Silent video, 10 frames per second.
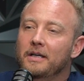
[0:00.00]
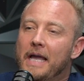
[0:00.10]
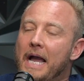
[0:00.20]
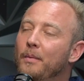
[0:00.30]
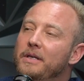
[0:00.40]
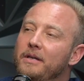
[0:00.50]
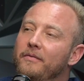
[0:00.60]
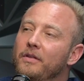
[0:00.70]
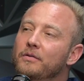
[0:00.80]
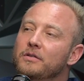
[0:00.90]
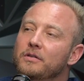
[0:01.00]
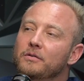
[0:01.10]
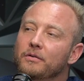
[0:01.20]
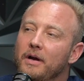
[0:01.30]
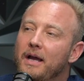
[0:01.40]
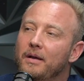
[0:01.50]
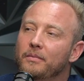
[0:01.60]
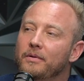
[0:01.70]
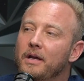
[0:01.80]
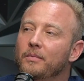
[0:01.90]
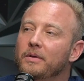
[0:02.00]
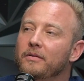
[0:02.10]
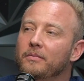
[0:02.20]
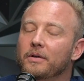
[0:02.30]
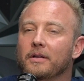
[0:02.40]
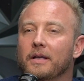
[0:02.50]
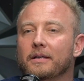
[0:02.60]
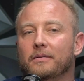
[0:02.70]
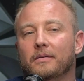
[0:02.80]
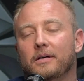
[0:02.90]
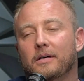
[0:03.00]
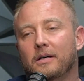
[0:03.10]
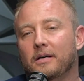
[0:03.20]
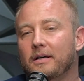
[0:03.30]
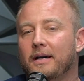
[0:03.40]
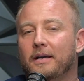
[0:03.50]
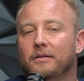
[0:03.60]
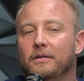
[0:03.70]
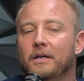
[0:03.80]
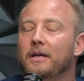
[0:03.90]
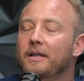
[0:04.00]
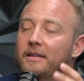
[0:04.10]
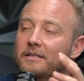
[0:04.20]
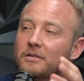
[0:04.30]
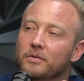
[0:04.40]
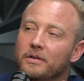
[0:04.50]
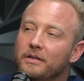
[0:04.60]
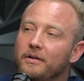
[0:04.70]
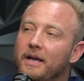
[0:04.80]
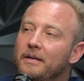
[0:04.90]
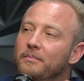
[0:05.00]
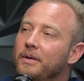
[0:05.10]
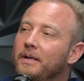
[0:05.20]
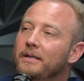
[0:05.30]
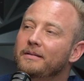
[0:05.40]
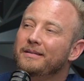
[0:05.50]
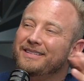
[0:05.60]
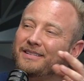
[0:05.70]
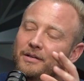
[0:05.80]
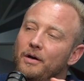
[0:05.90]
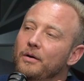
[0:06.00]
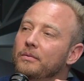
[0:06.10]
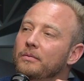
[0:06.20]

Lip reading: How many of those do you grab, and how many of them are you like, this is really great, but no?